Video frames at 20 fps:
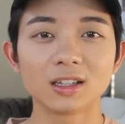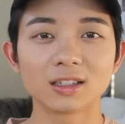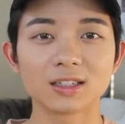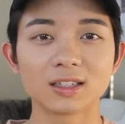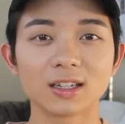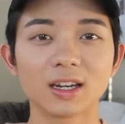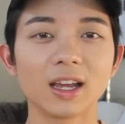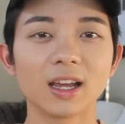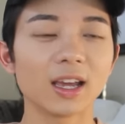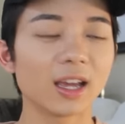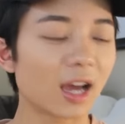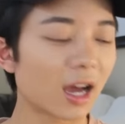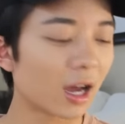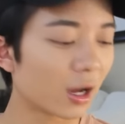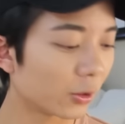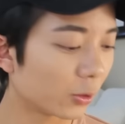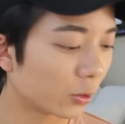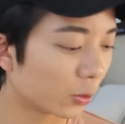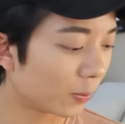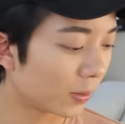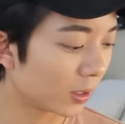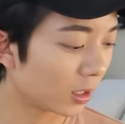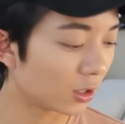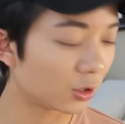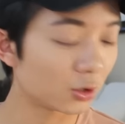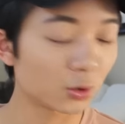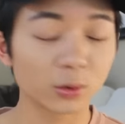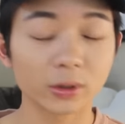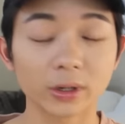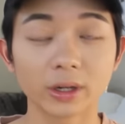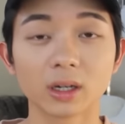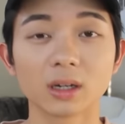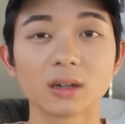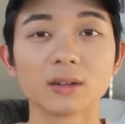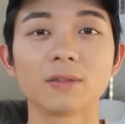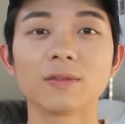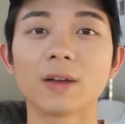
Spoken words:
Today I will be doing a